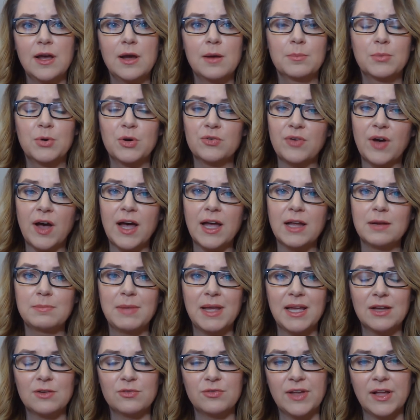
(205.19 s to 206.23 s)
provide,
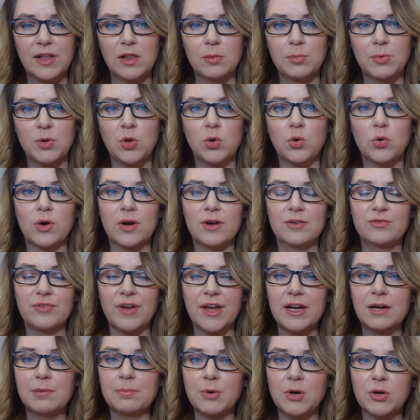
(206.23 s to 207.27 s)
make available, or
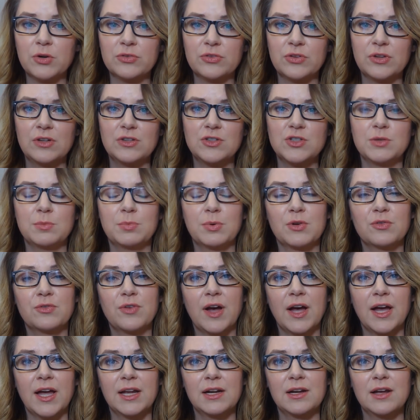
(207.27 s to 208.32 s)
invite a person to
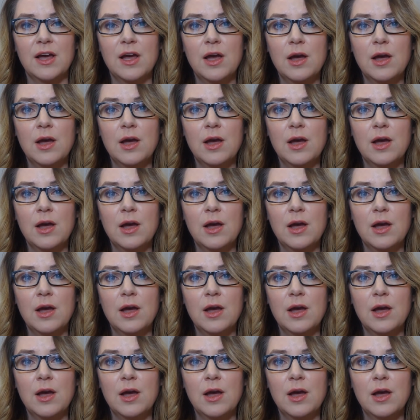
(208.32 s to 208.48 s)
provide